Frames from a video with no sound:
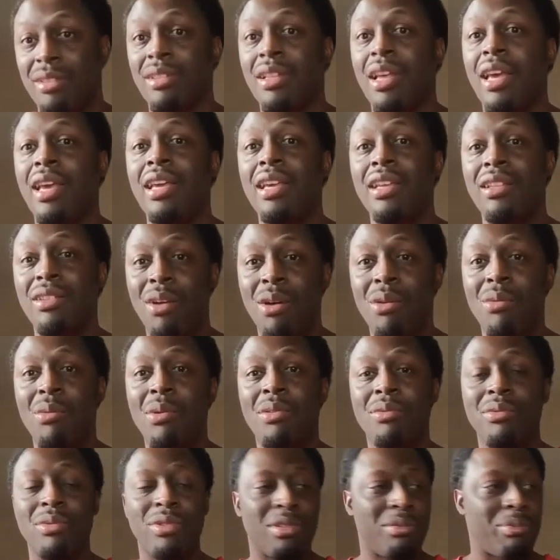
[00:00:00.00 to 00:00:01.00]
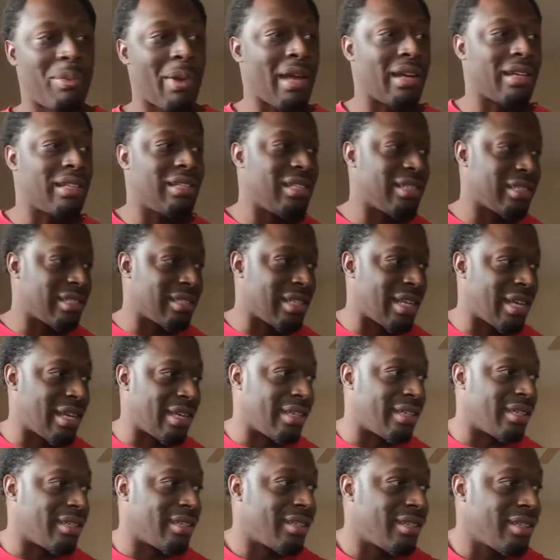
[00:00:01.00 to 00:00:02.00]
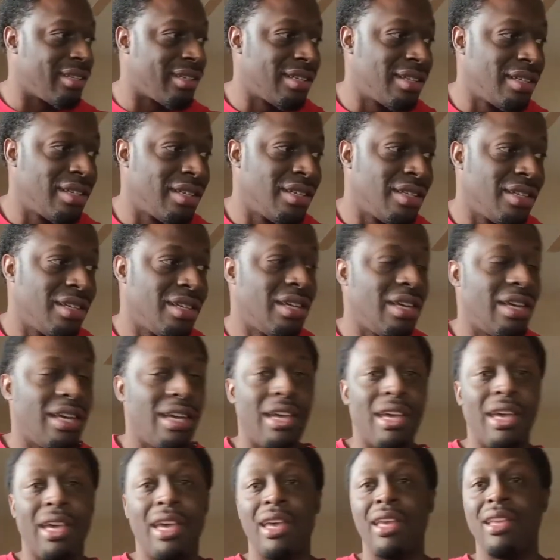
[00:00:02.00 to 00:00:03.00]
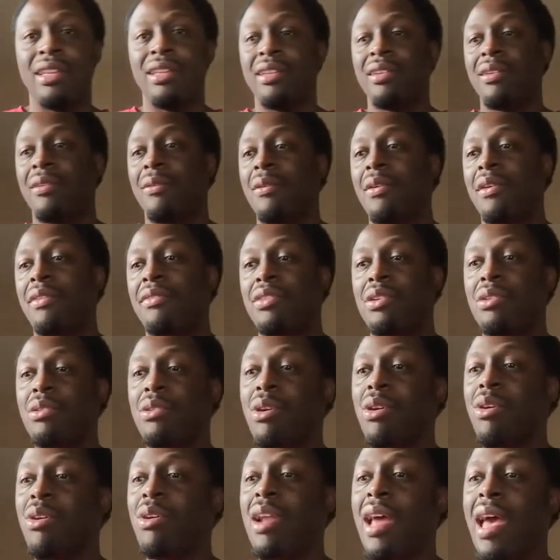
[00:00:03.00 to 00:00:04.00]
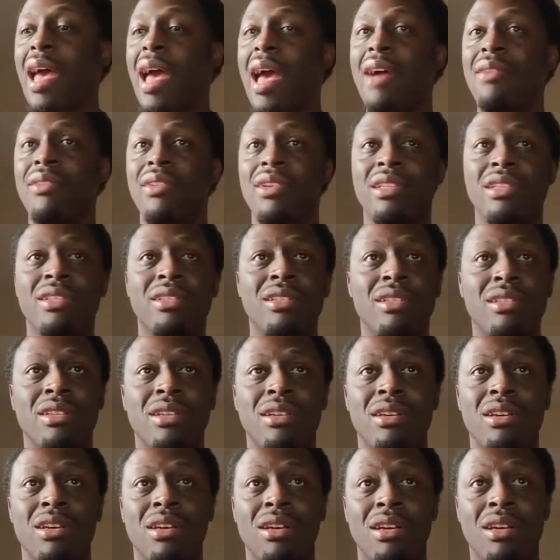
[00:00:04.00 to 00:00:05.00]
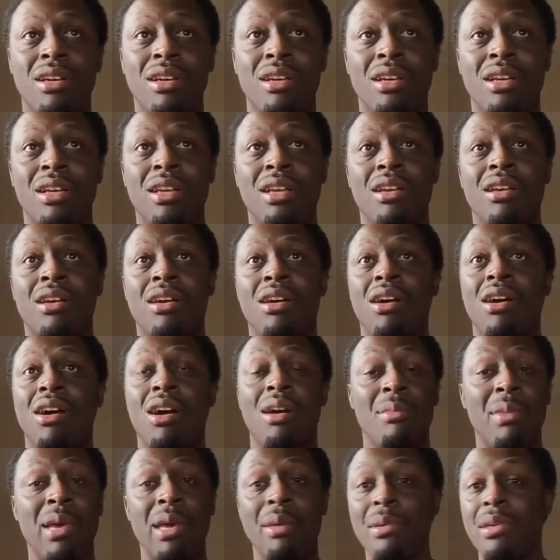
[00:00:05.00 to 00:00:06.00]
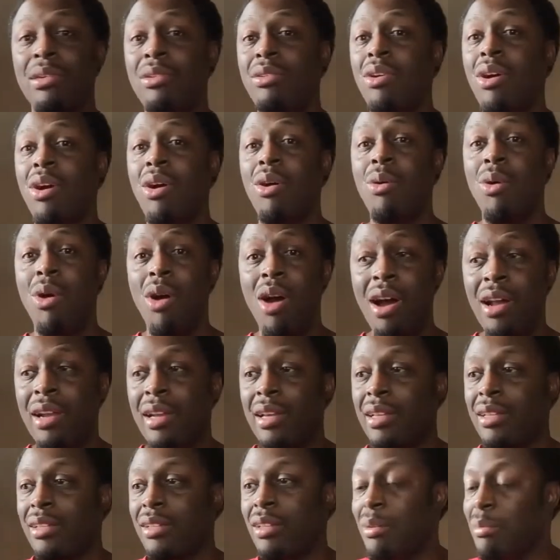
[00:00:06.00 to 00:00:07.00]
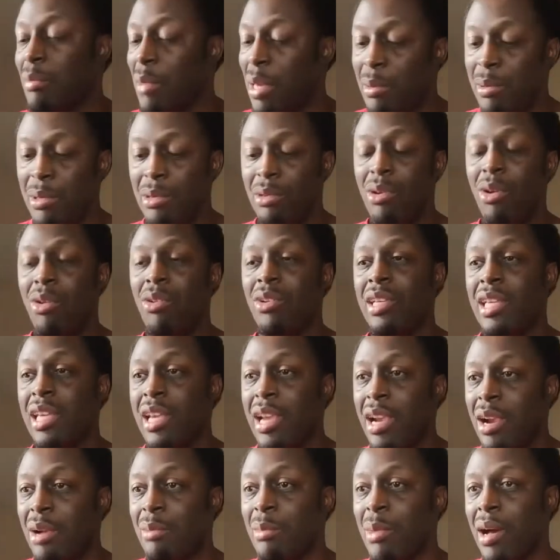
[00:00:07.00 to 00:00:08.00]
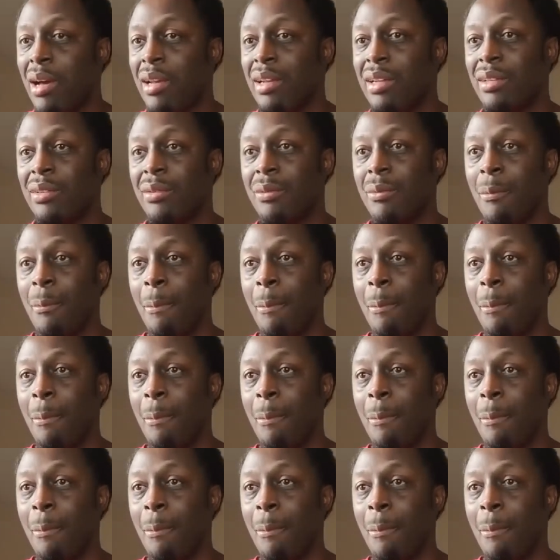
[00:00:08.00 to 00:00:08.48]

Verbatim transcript: They know what respect looks like. And if you don't have it, or maybe you don't want it, or maybe you don't care about it.